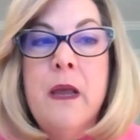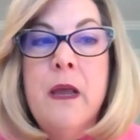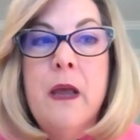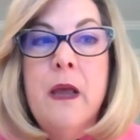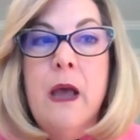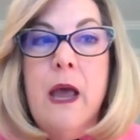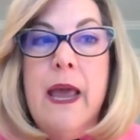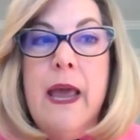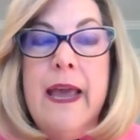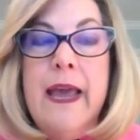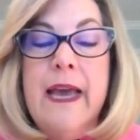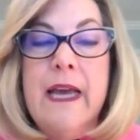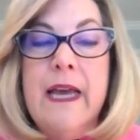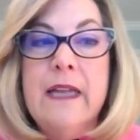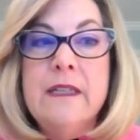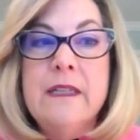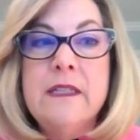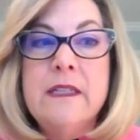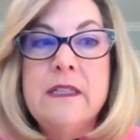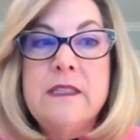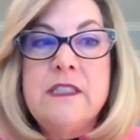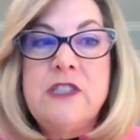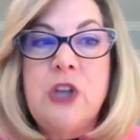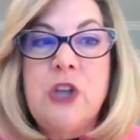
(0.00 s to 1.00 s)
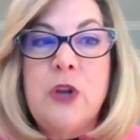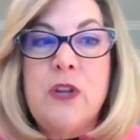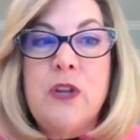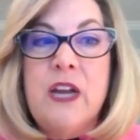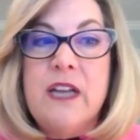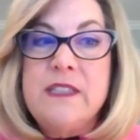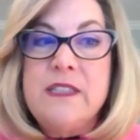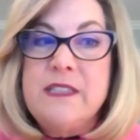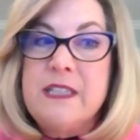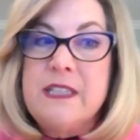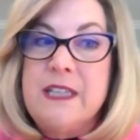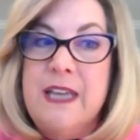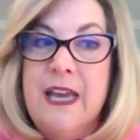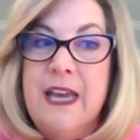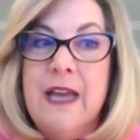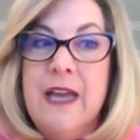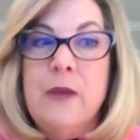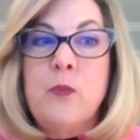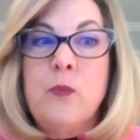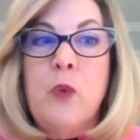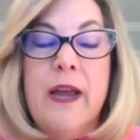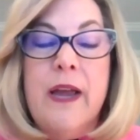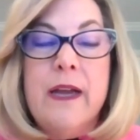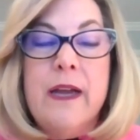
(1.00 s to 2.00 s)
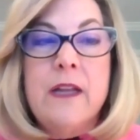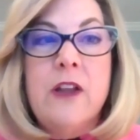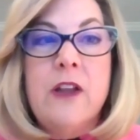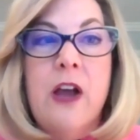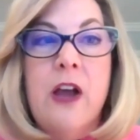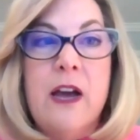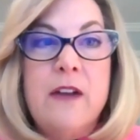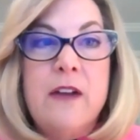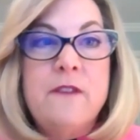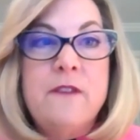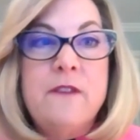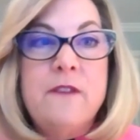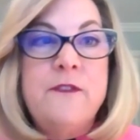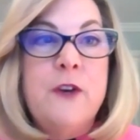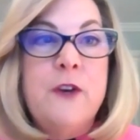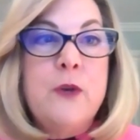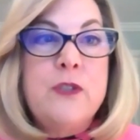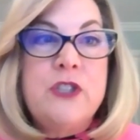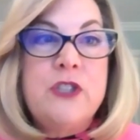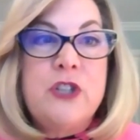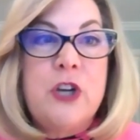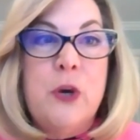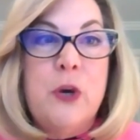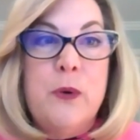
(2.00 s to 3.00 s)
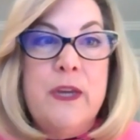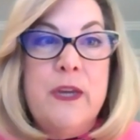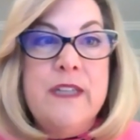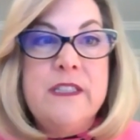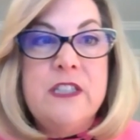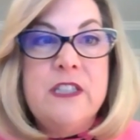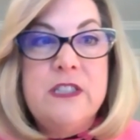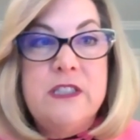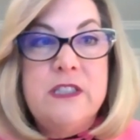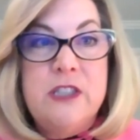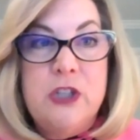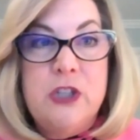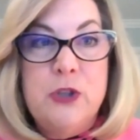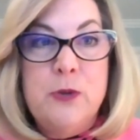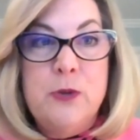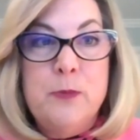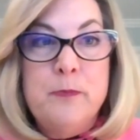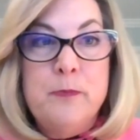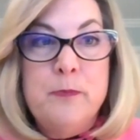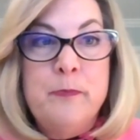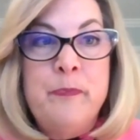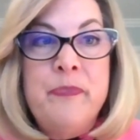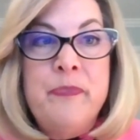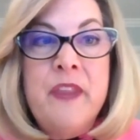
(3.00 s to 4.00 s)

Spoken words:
And so that's, again, why a lot of folks are going to Zoom.